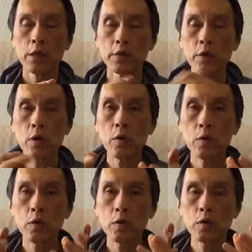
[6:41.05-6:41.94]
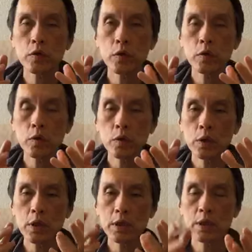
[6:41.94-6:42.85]
So
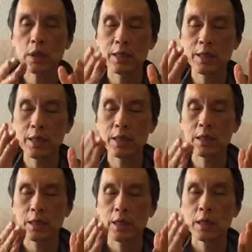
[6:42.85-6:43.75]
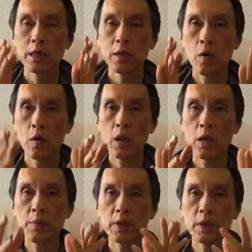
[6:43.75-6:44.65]
this is the 6 core
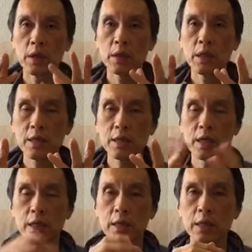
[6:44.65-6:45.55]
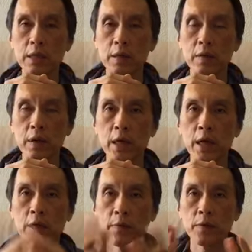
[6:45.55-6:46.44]
element 13th state.
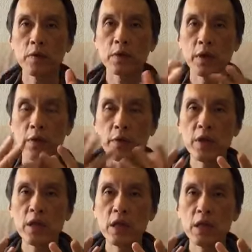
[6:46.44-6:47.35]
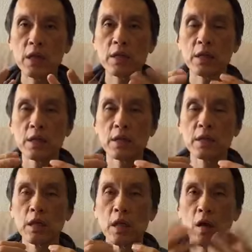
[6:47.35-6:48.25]
Okay, and of course the 3 keys is
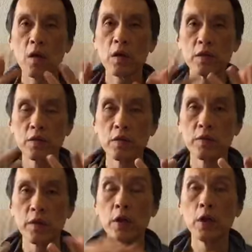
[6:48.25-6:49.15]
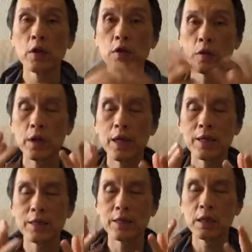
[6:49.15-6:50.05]
the law and so forth. So that
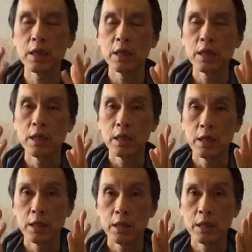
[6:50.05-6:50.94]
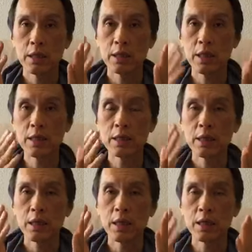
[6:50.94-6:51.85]
is the
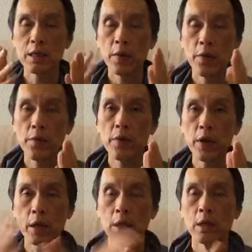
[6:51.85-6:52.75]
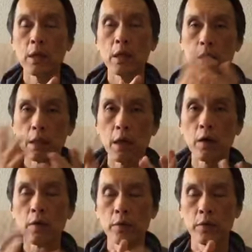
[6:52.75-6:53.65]
6, 13, 3. Now,